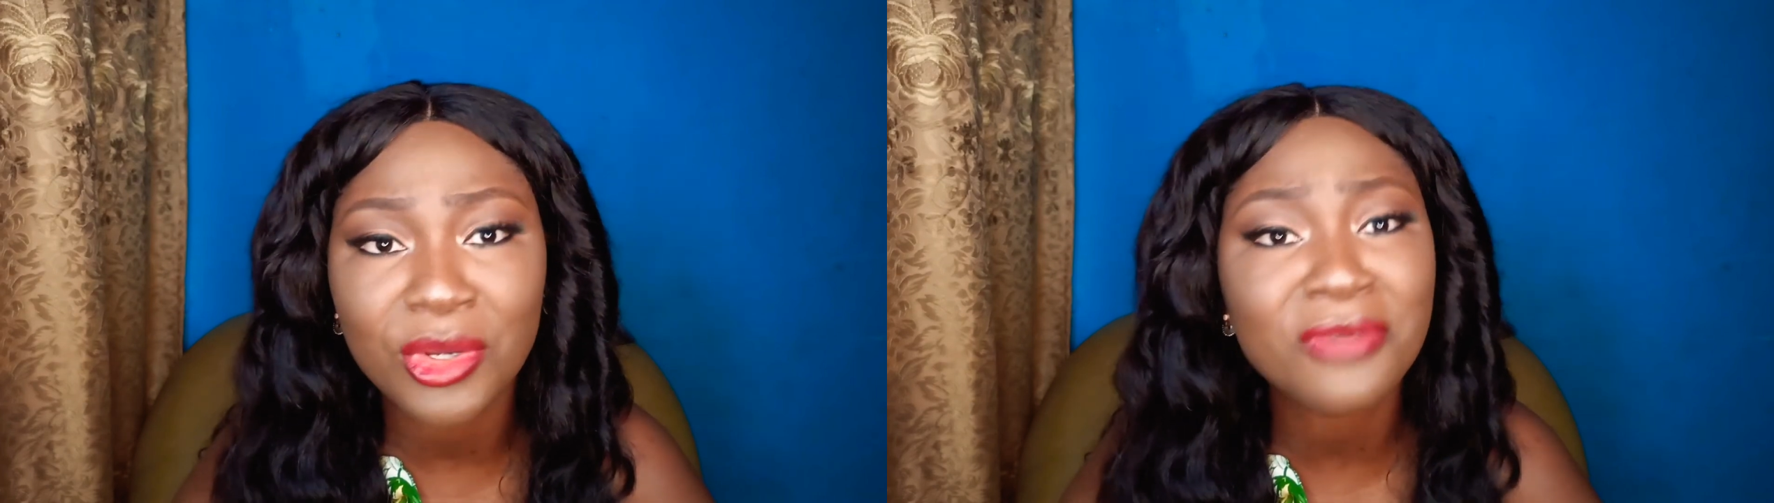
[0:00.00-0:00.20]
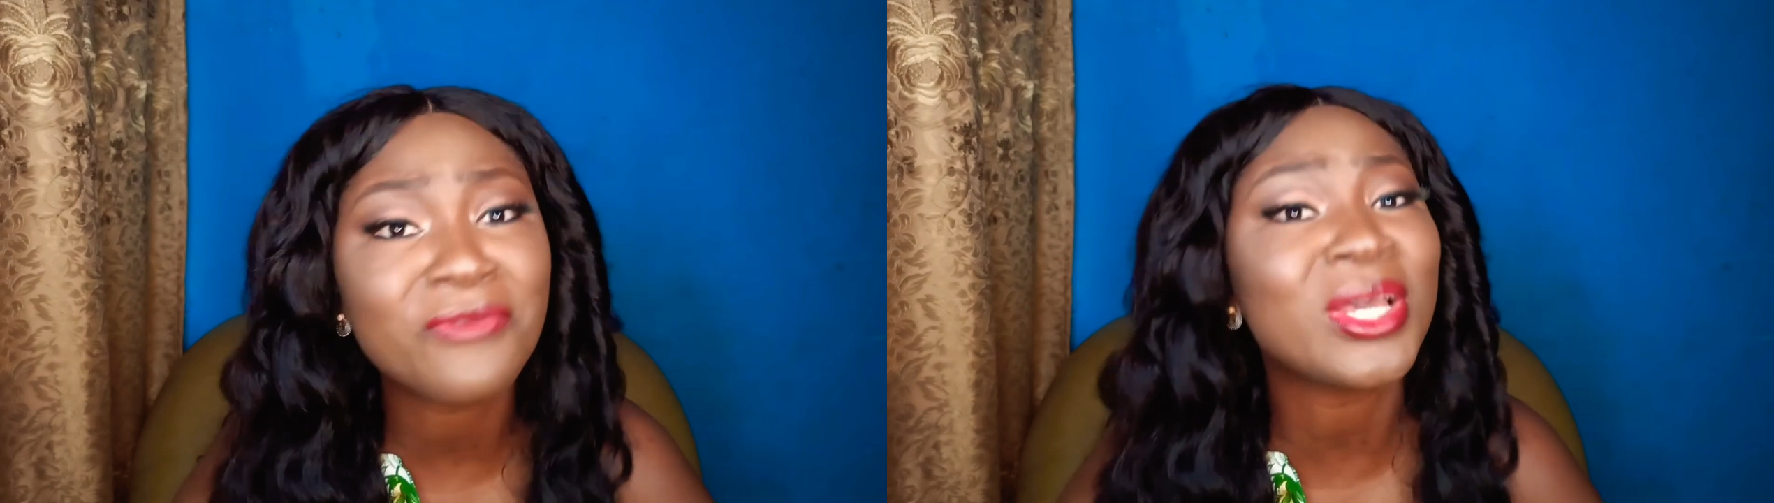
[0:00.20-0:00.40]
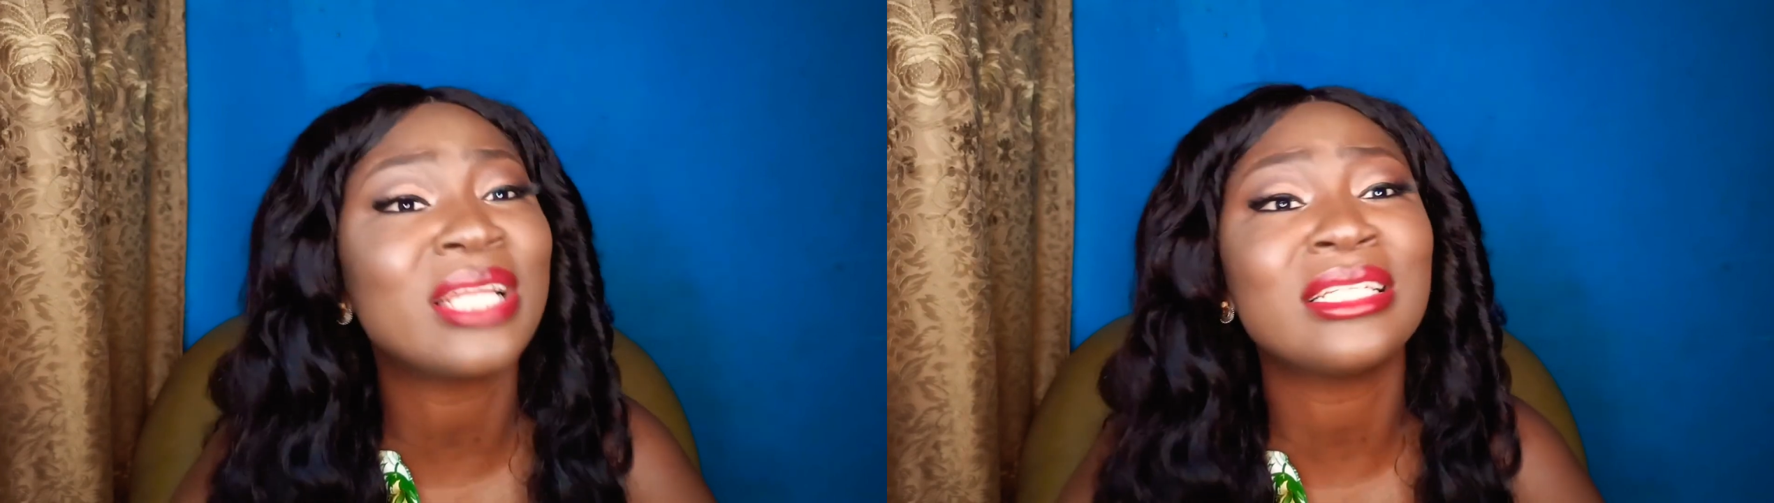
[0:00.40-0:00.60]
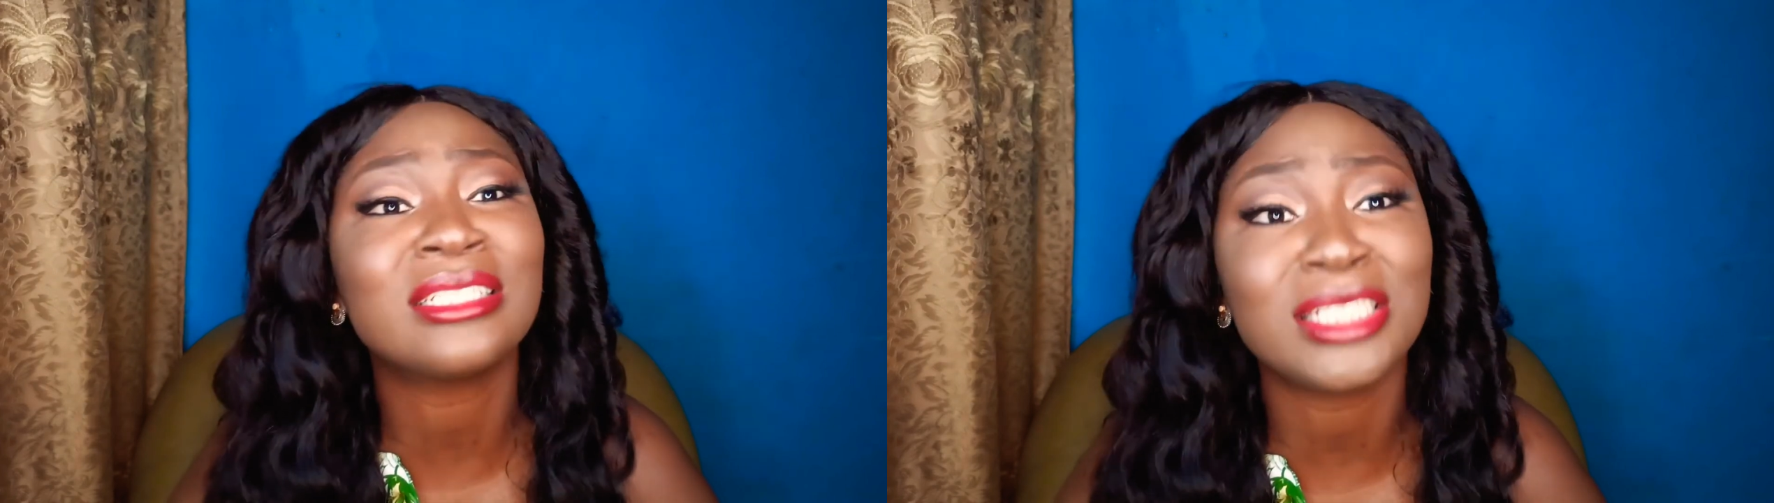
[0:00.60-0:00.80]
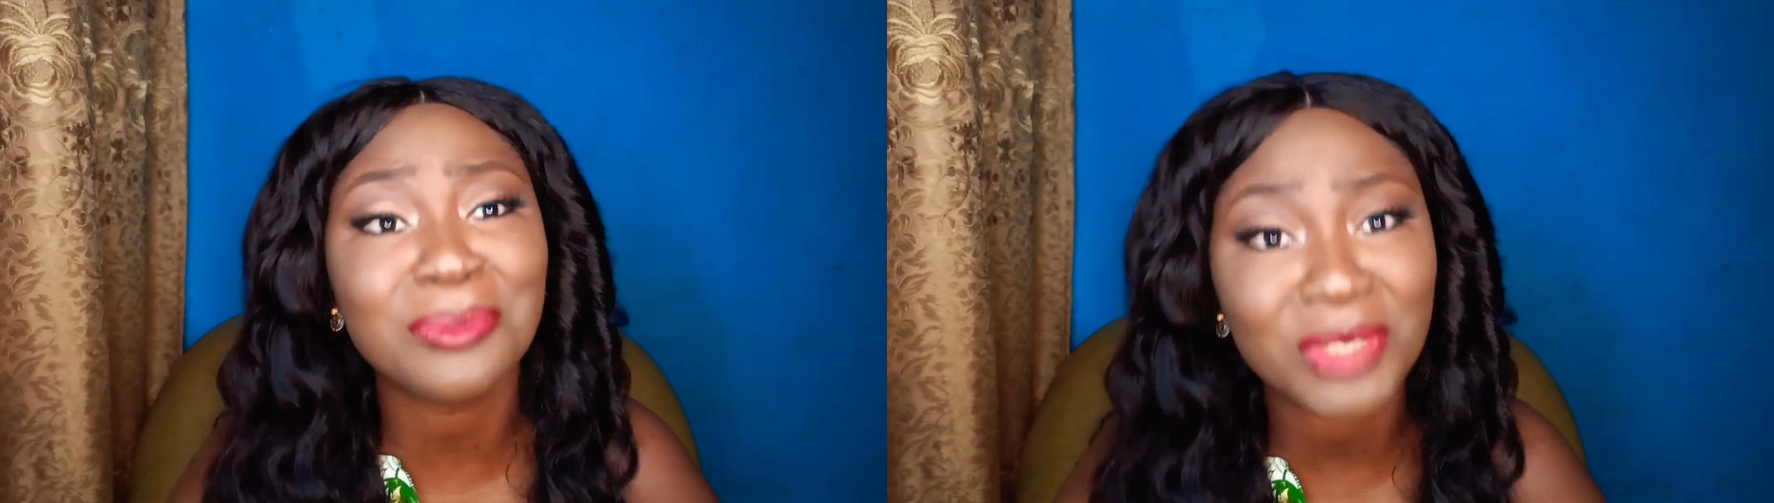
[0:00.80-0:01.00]
but if you're an
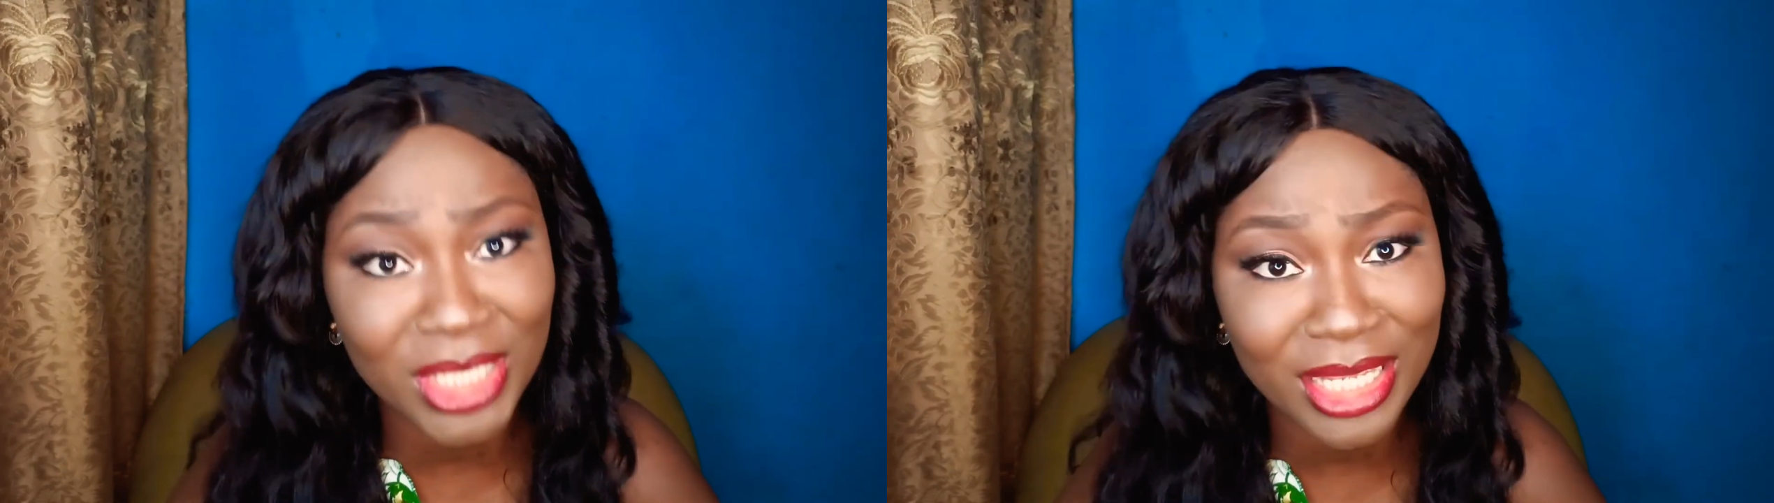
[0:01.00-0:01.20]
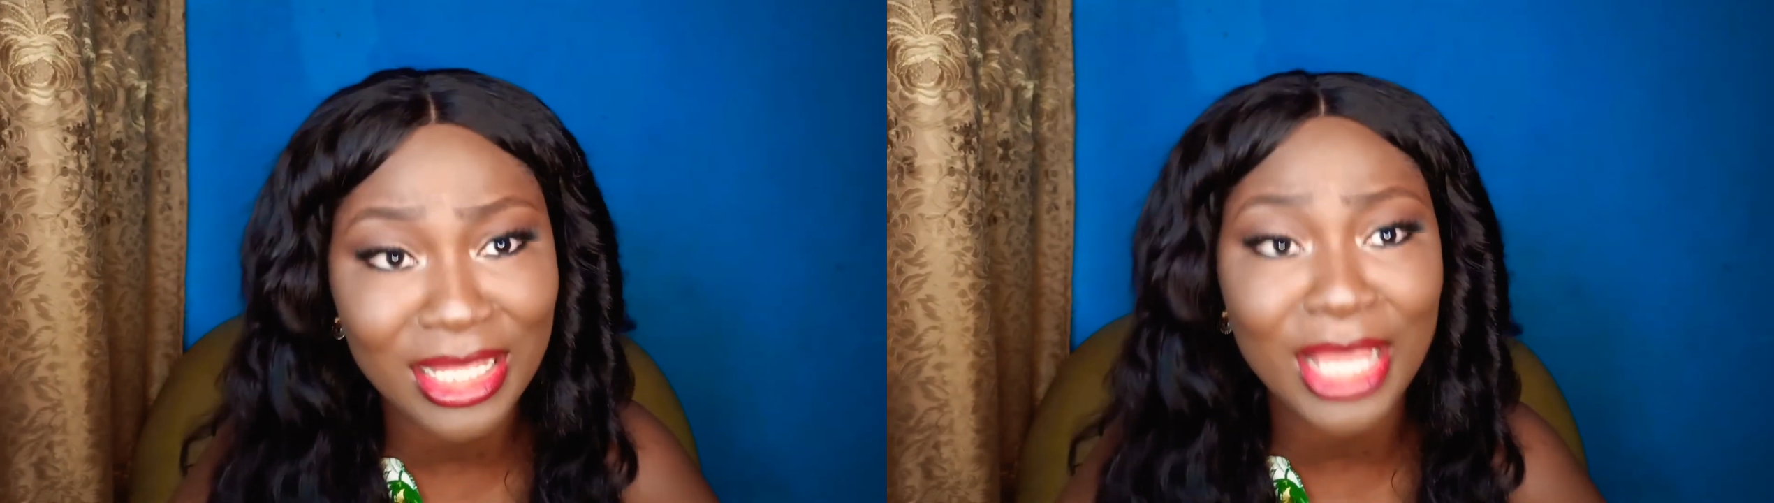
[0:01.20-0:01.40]
Egyptian